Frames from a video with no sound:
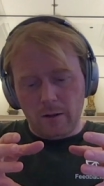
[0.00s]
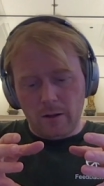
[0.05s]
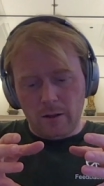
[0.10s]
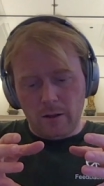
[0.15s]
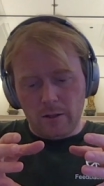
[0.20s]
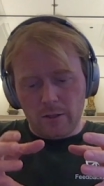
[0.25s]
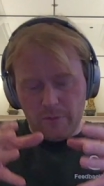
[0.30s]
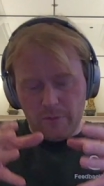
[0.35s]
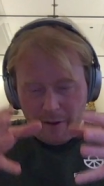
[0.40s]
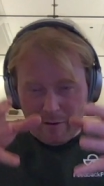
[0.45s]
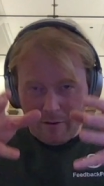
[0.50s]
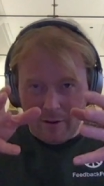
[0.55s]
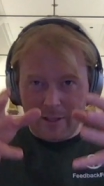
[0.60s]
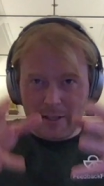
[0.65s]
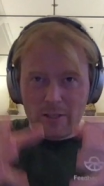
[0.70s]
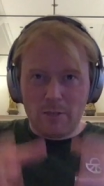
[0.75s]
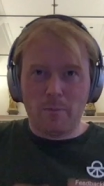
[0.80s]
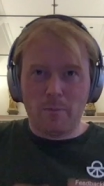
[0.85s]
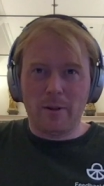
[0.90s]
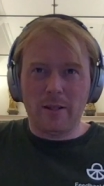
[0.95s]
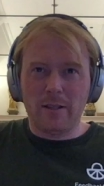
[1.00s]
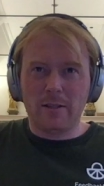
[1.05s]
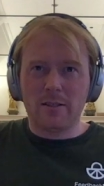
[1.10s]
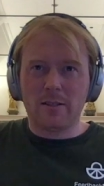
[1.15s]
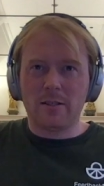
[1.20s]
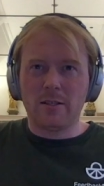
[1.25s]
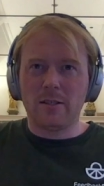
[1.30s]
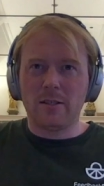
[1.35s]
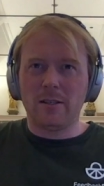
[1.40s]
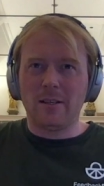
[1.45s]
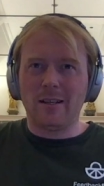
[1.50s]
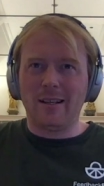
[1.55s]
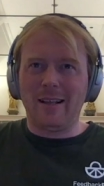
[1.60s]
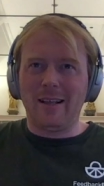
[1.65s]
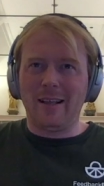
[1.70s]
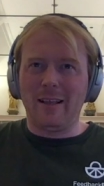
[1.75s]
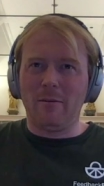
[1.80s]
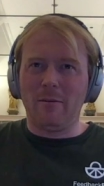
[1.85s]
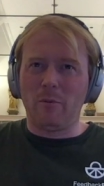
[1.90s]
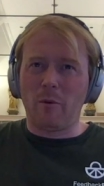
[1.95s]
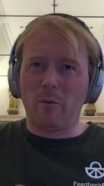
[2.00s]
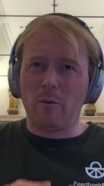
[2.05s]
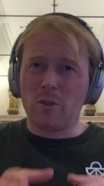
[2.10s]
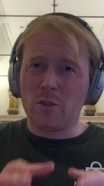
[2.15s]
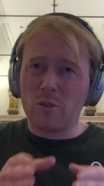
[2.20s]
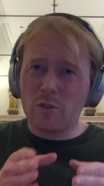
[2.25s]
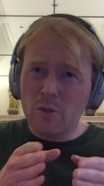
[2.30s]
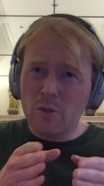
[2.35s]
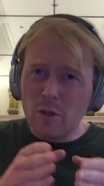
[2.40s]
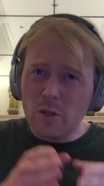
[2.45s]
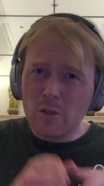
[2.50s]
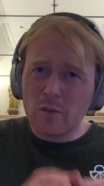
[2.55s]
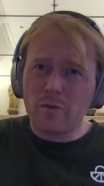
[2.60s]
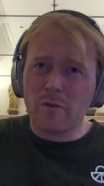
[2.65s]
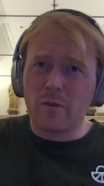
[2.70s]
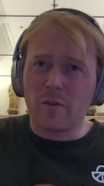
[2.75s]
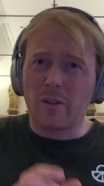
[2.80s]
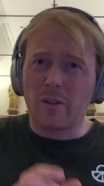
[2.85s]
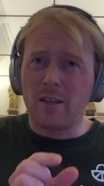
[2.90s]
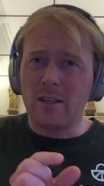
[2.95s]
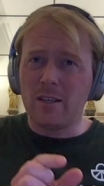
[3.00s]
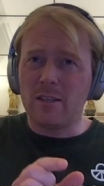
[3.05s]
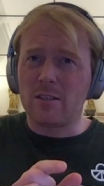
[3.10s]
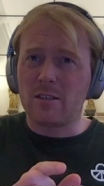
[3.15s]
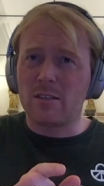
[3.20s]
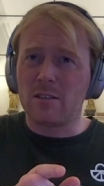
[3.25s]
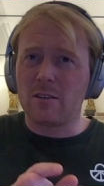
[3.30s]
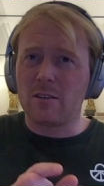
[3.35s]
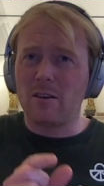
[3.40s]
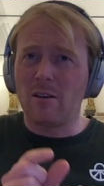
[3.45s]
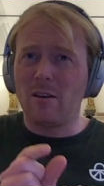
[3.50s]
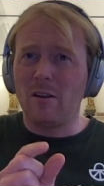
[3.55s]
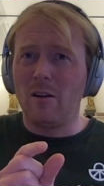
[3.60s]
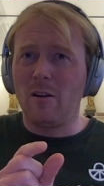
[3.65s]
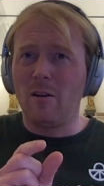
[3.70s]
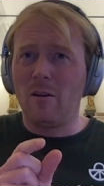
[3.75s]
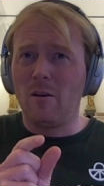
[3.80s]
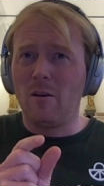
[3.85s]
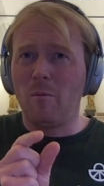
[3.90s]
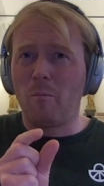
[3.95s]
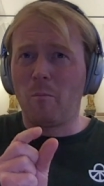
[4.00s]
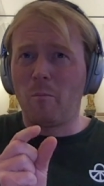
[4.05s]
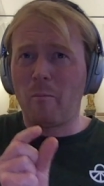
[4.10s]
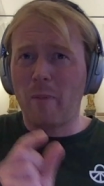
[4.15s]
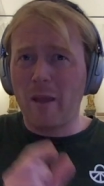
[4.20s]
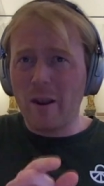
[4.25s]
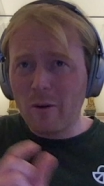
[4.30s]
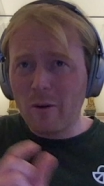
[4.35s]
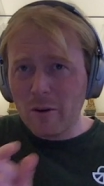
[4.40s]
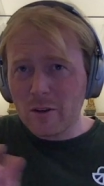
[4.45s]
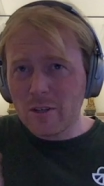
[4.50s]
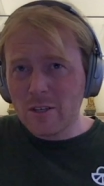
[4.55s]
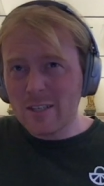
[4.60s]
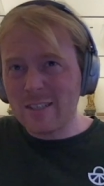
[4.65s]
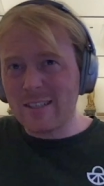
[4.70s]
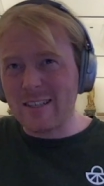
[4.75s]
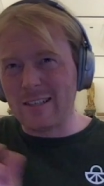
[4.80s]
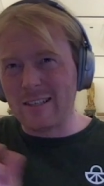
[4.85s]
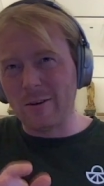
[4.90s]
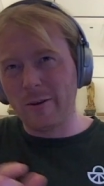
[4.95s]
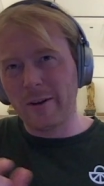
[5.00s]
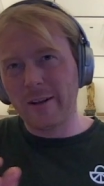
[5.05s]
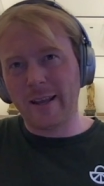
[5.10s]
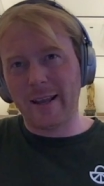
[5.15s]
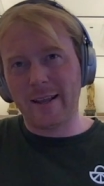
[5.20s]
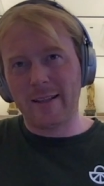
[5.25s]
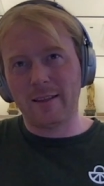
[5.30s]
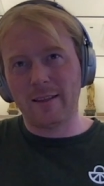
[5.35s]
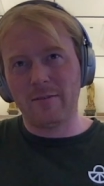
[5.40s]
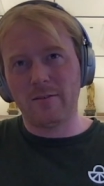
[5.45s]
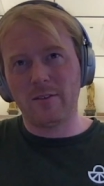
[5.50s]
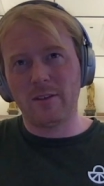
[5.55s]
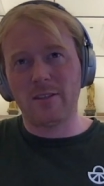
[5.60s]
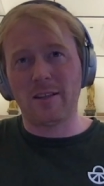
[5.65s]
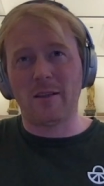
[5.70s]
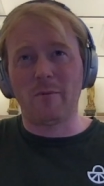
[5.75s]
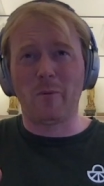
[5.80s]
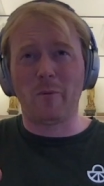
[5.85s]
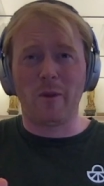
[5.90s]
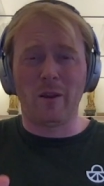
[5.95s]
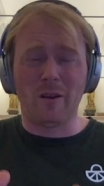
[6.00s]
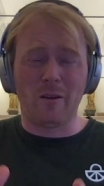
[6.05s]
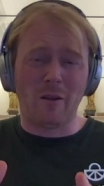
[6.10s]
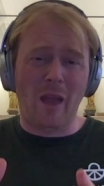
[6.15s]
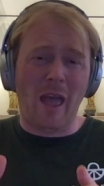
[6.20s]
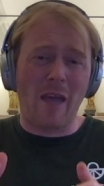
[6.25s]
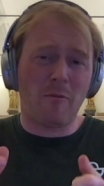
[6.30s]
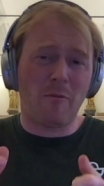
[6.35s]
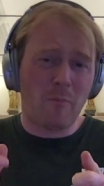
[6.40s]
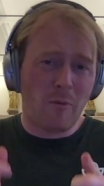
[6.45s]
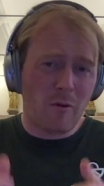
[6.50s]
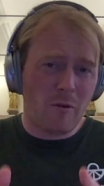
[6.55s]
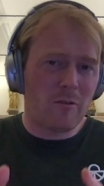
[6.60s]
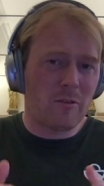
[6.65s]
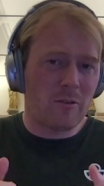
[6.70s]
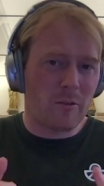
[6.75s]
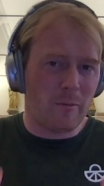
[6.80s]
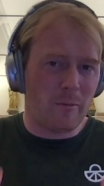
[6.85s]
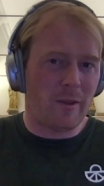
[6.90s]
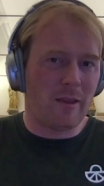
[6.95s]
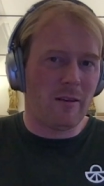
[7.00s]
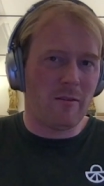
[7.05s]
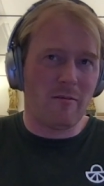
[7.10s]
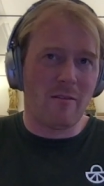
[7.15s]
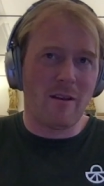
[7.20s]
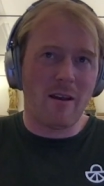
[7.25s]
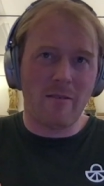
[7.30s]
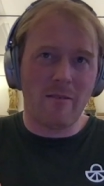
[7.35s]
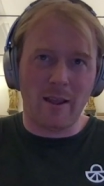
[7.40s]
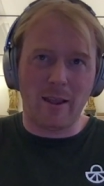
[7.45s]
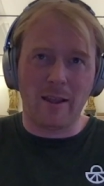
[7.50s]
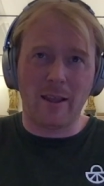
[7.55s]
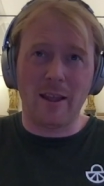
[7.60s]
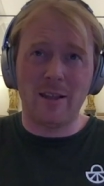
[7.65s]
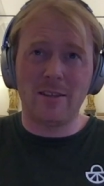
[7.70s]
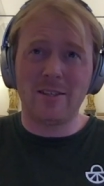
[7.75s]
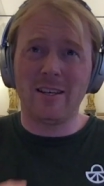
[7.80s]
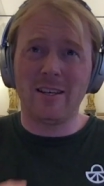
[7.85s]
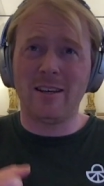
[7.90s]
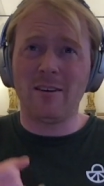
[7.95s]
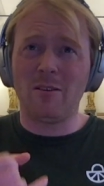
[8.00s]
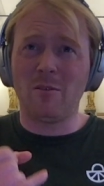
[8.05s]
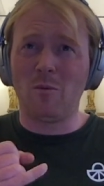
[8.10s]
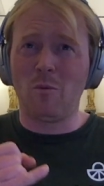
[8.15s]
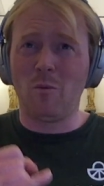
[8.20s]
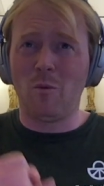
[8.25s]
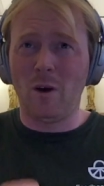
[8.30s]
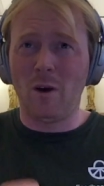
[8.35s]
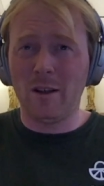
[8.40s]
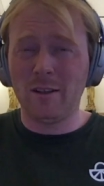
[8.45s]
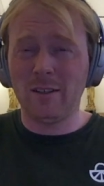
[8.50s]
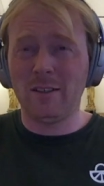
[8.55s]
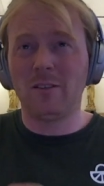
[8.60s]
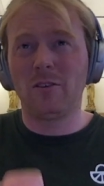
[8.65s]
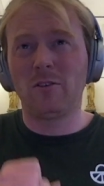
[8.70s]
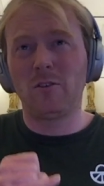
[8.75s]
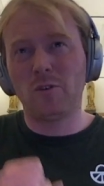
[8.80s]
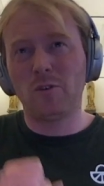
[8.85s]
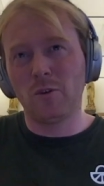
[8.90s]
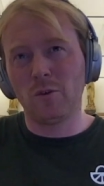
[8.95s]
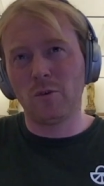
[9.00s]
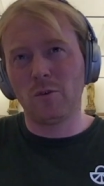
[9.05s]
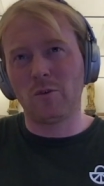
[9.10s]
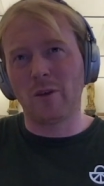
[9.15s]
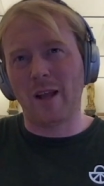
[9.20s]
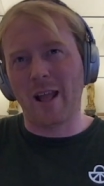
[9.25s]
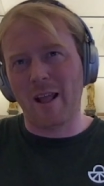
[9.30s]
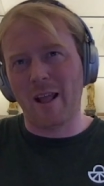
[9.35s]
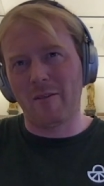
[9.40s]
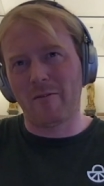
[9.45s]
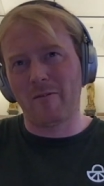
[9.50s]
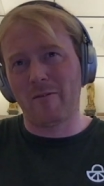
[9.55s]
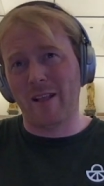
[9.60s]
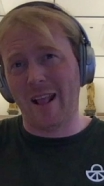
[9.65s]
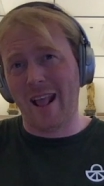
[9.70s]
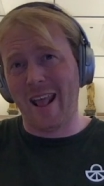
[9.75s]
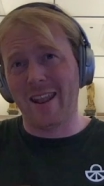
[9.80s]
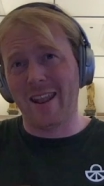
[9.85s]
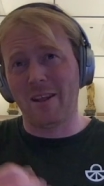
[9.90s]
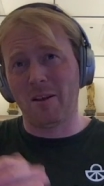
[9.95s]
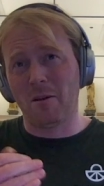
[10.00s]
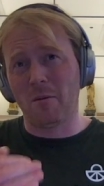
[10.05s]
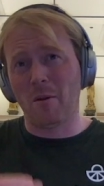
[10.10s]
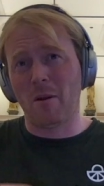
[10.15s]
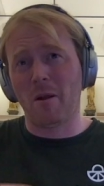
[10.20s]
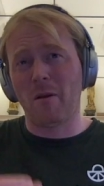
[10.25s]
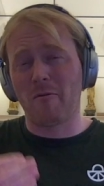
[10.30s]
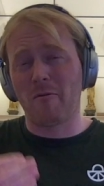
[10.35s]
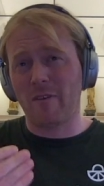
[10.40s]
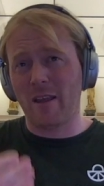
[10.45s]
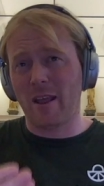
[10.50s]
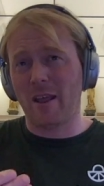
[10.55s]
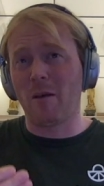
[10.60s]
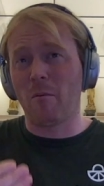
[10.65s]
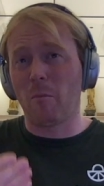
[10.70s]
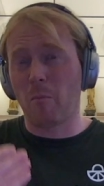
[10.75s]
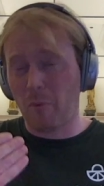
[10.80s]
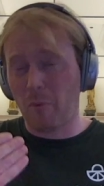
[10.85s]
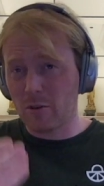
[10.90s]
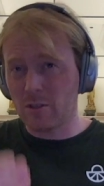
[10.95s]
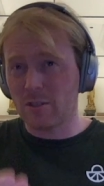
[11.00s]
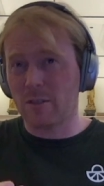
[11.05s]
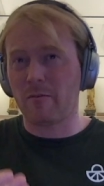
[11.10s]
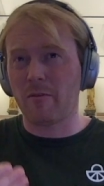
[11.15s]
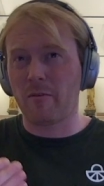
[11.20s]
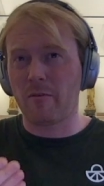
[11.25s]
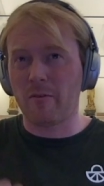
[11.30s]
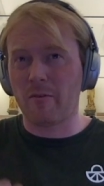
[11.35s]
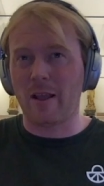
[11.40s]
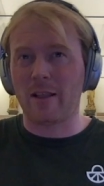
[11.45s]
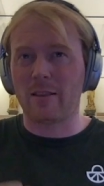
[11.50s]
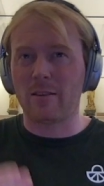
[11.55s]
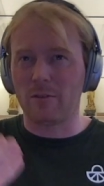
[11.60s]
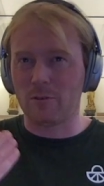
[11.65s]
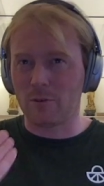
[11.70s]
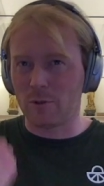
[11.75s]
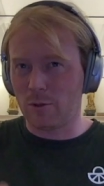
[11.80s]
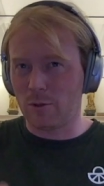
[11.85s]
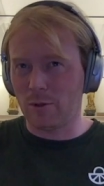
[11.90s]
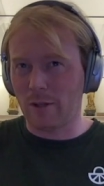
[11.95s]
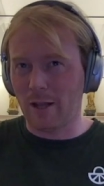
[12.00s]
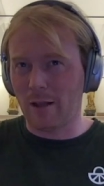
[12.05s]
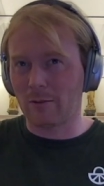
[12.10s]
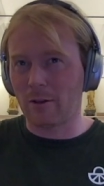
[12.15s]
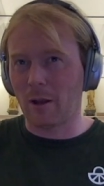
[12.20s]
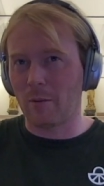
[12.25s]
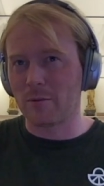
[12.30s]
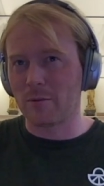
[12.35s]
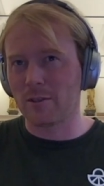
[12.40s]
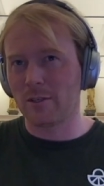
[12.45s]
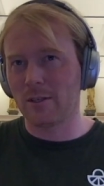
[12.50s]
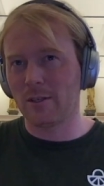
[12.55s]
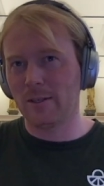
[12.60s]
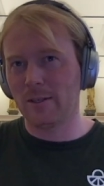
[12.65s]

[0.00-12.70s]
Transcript: it's very disciplined, in where we search for these pedagogies, these learning activities that we have proven to be very engaging. One, two, to have had a positive effect on the student outcomes.